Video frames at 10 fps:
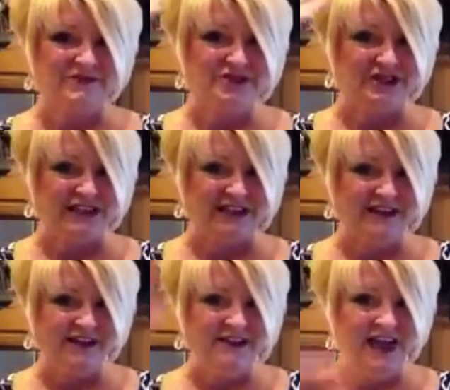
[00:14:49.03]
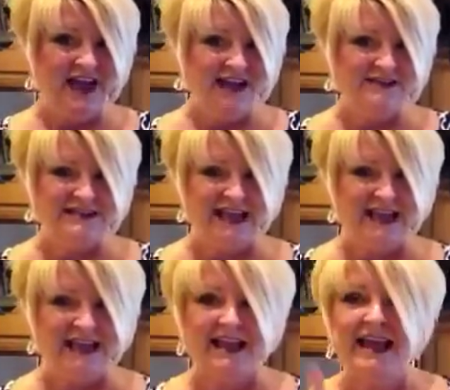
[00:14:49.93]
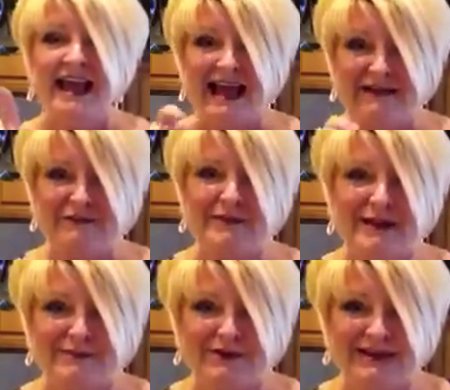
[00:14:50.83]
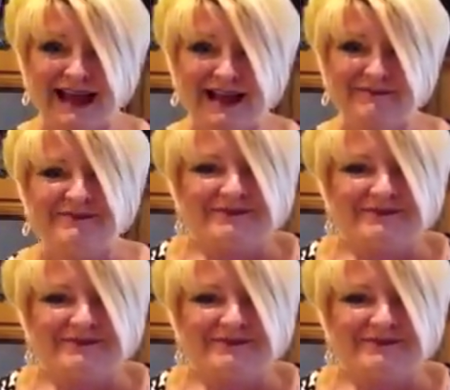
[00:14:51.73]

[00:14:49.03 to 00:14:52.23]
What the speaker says: Janine Gagne saying, have a pampered day.